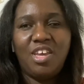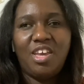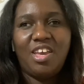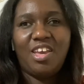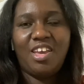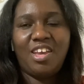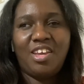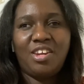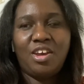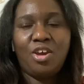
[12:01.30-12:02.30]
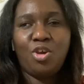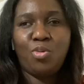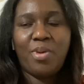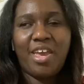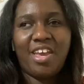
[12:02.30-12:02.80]
and her
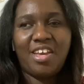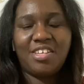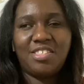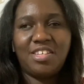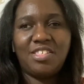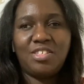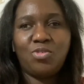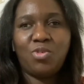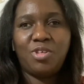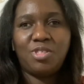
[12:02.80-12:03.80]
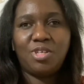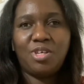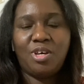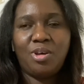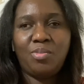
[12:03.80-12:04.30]
past is going to
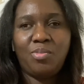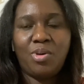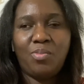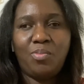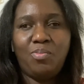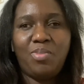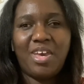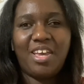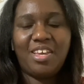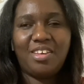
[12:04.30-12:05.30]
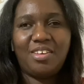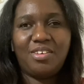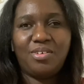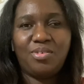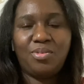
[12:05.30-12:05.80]
come back
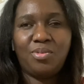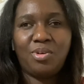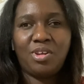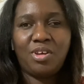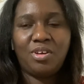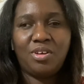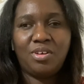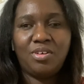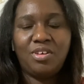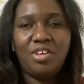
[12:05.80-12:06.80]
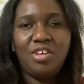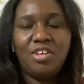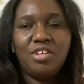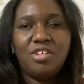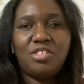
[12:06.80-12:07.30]
on her.
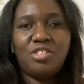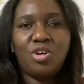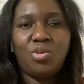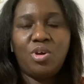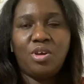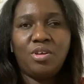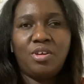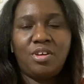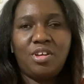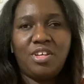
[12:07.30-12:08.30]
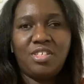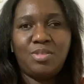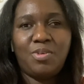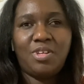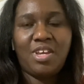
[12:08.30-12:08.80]
So her and her
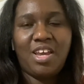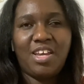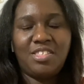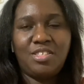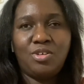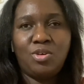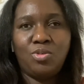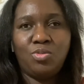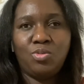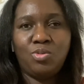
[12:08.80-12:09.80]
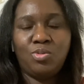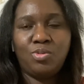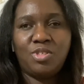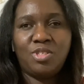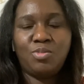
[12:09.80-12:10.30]
husband has to go through
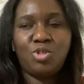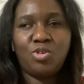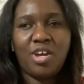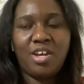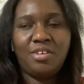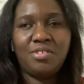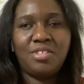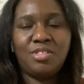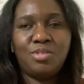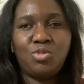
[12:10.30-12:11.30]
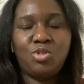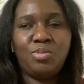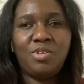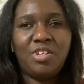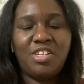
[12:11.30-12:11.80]
some trials and some
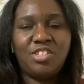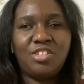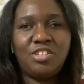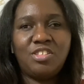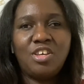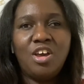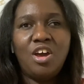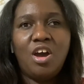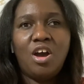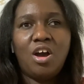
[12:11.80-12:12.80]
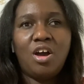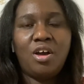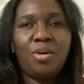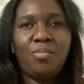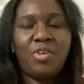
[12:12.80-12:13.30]
tribulations.
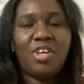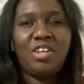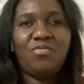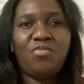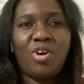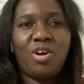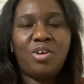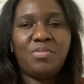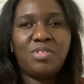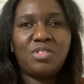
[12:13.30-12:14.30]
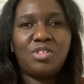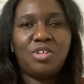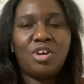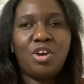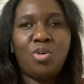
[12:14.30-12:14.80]
It involves
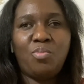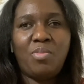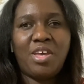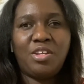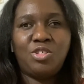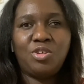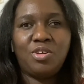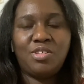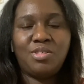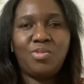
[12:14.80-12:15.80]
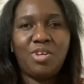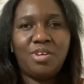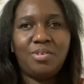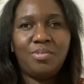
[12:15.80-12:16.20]
her manager as well,